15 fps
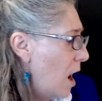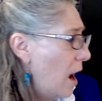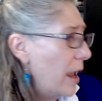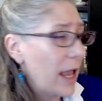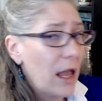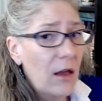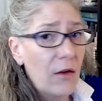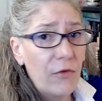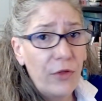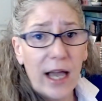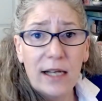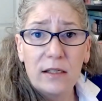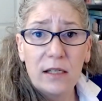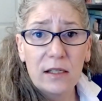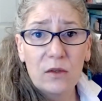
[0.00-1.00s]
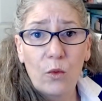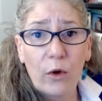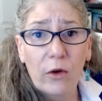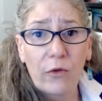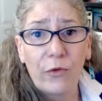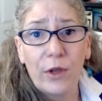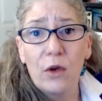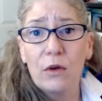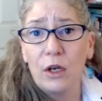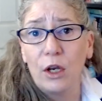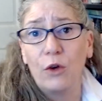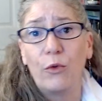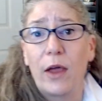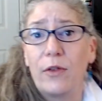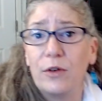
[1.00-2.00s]
If that doesn't work for you and you'd
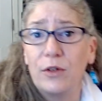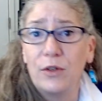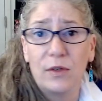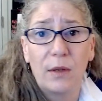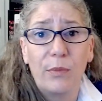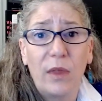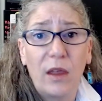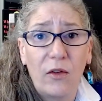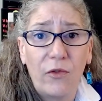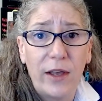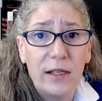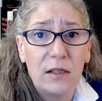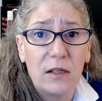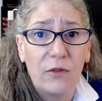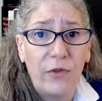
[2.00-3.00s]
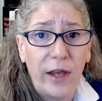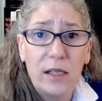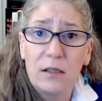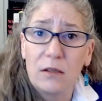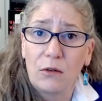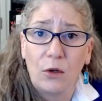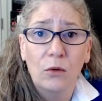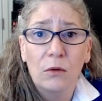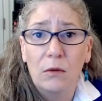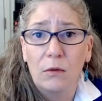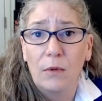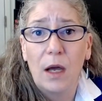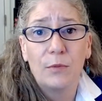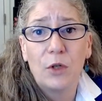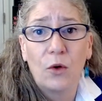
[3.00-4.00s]
rather do something face-to-face, cool.
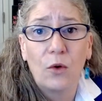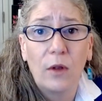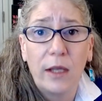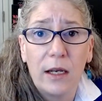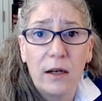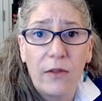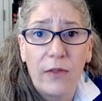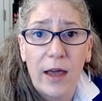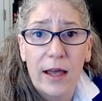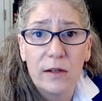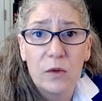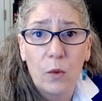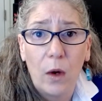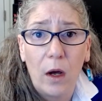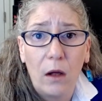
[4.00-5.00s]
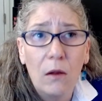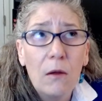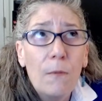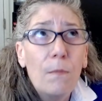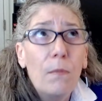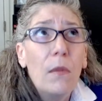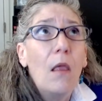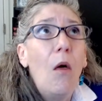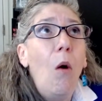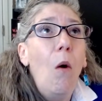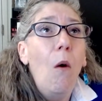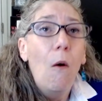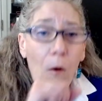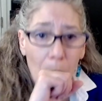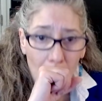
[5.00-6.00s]
I'm totally into that as well.
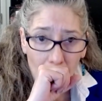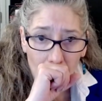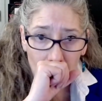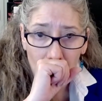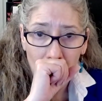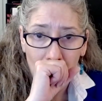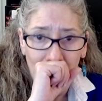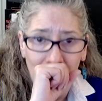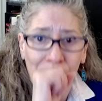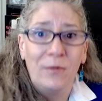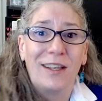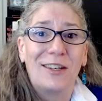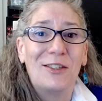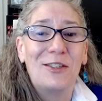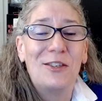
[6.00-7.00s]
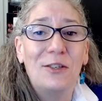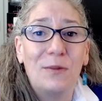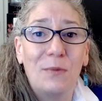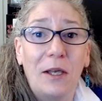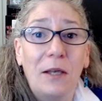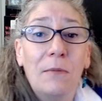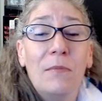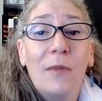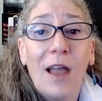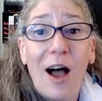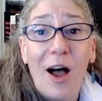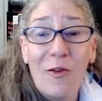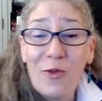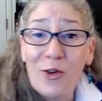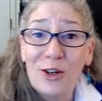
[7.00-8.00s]
Excuse me.
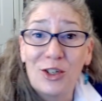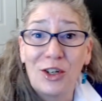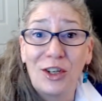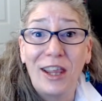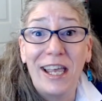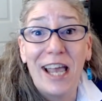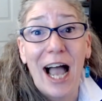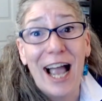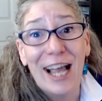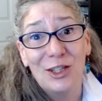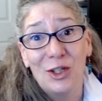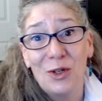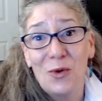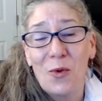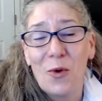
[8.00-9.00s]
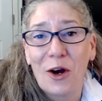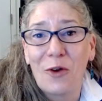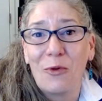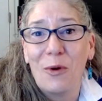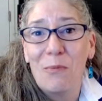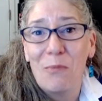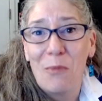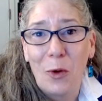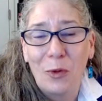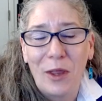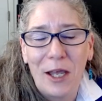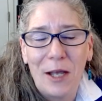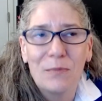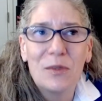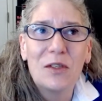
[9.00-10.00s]
Unfortunately, I do work
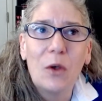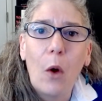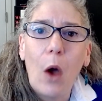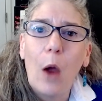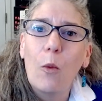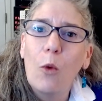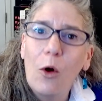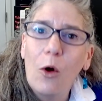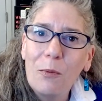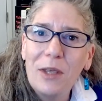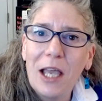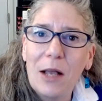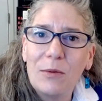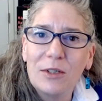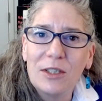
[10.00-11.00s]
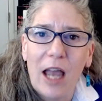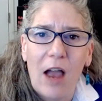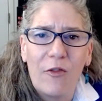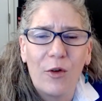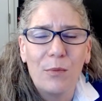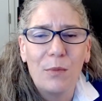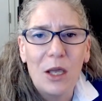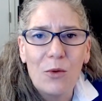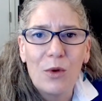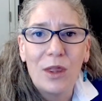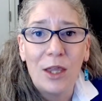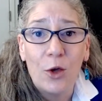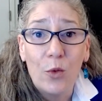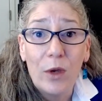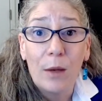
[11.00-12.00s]
remotely, so I won't be able to ever meet with
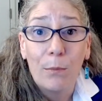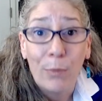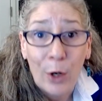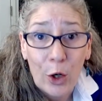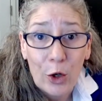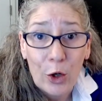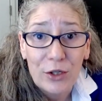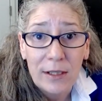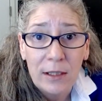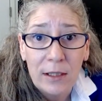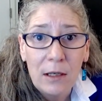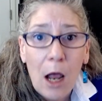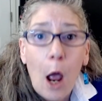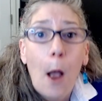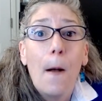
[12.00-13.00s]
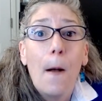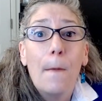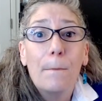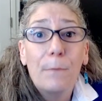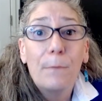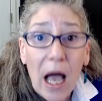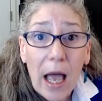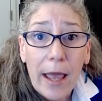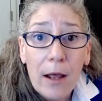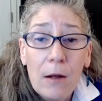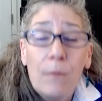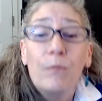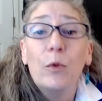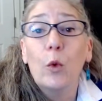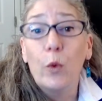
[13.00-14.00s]
you in person, but
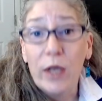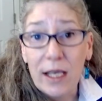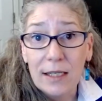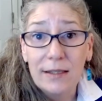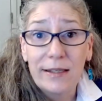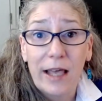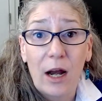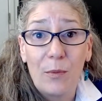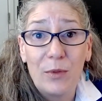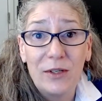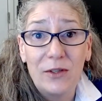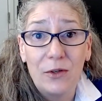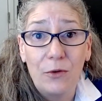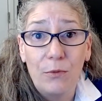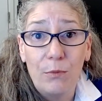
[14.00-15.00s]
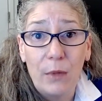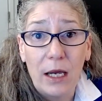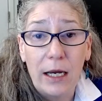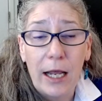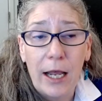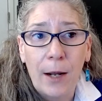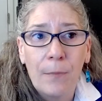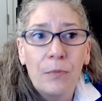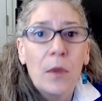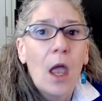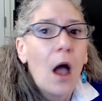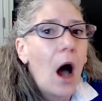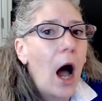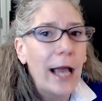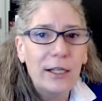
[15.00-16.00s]
we can set up a Zoom meeting.
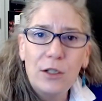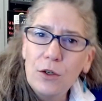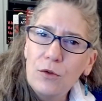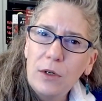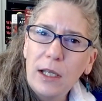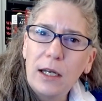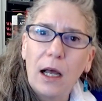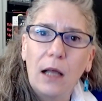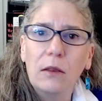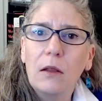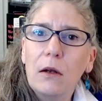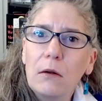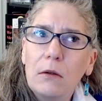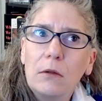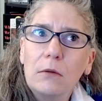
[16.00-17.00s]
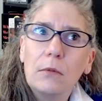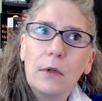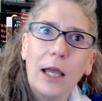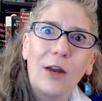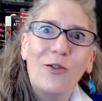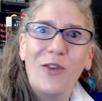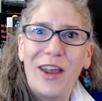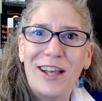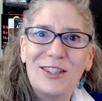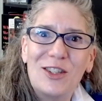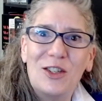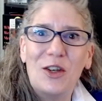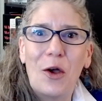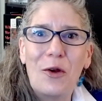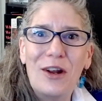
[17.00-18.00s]
I do need a little advance
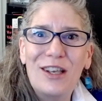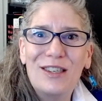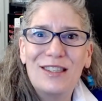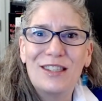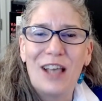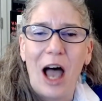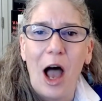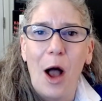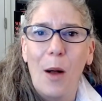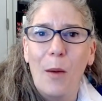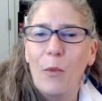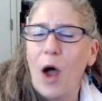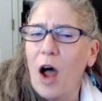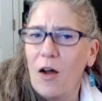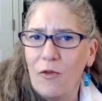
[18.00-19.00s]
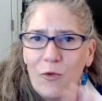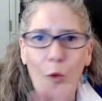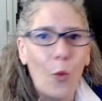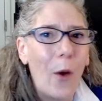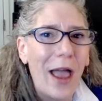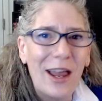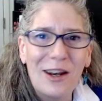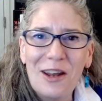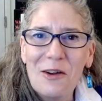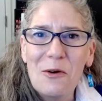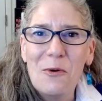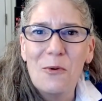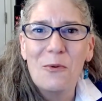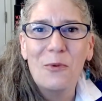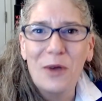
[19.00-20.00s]
notice of when
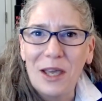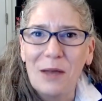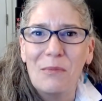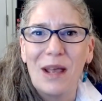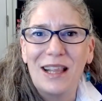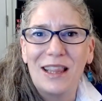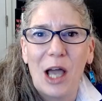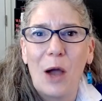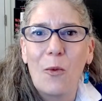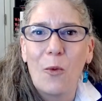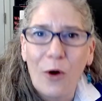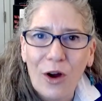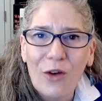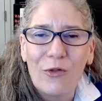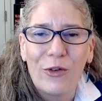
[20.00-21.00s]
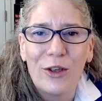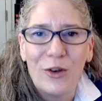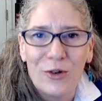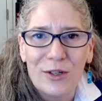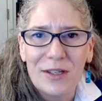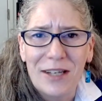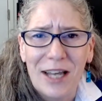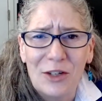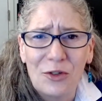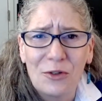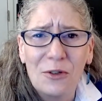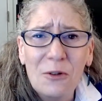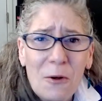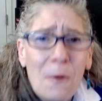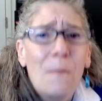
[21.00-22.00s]
we can make that work for your
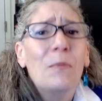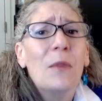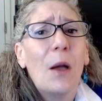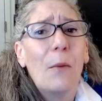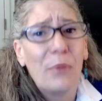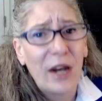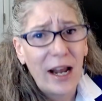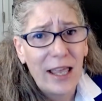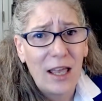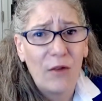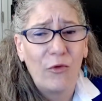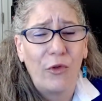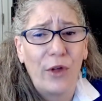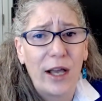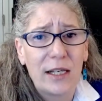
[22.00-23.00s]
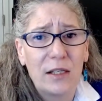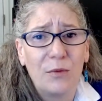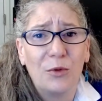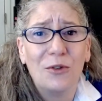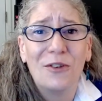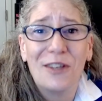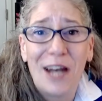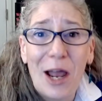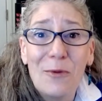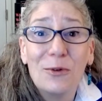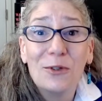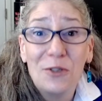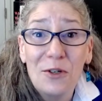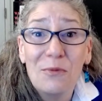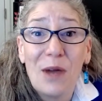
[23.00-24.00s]
schedule, but I am flexible and I will
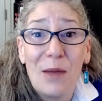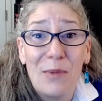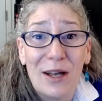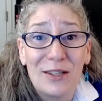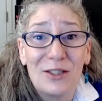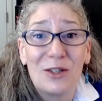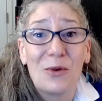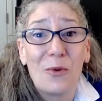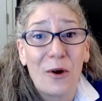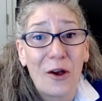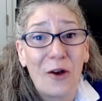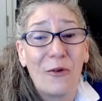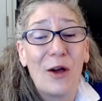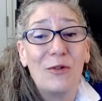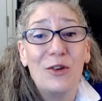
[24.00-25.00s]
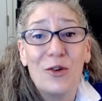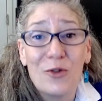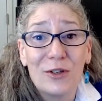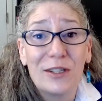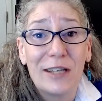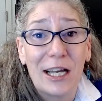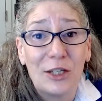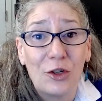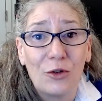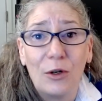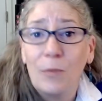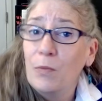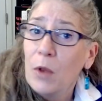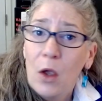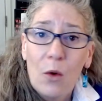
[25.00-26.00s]
do my best to work around your
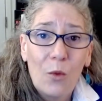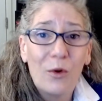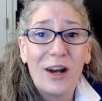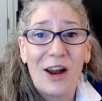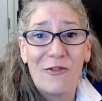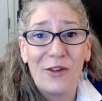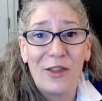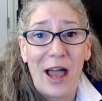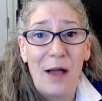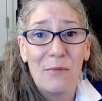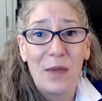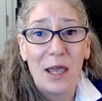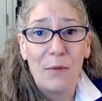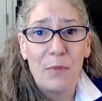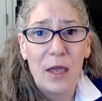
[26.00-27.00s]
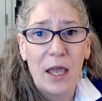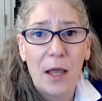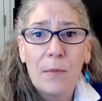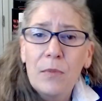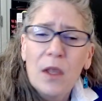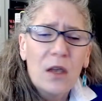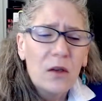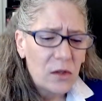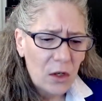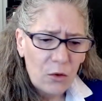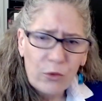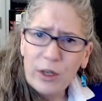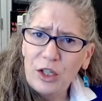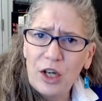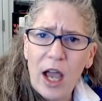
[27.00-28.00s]
schedule, whatever that may be. So
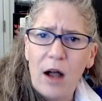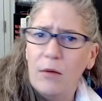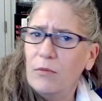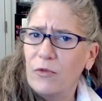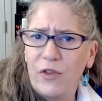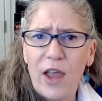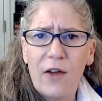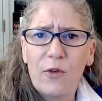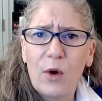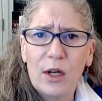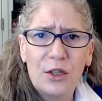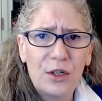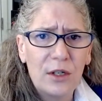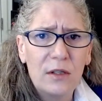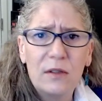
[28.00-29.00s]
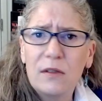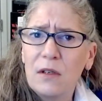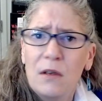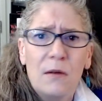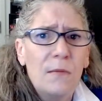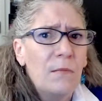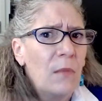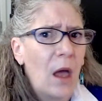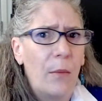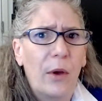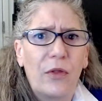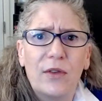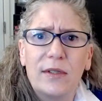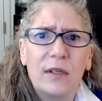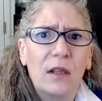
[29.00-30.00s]
reach out if you have questions about
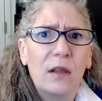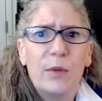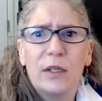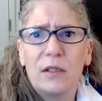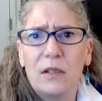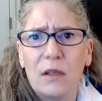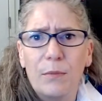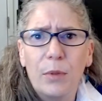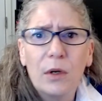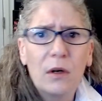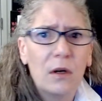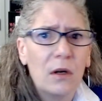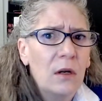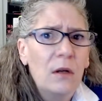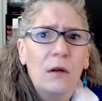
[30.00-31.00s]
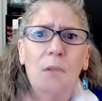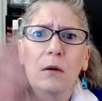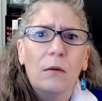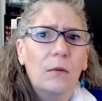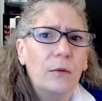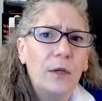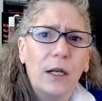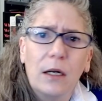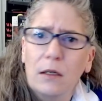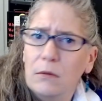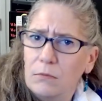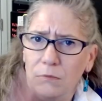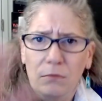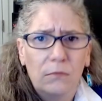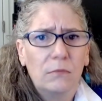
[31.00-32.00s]
the syllabus, the book, you know,
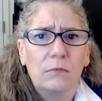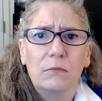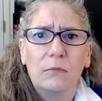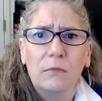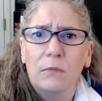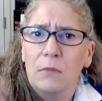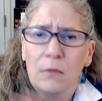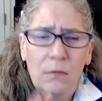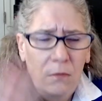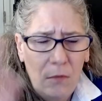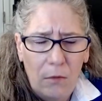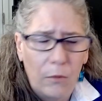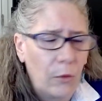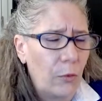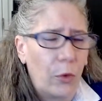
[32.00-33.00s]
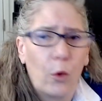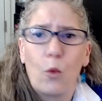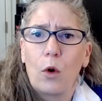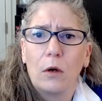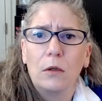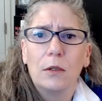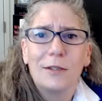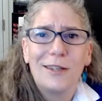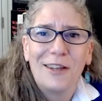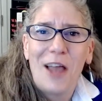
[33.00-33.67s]
the world.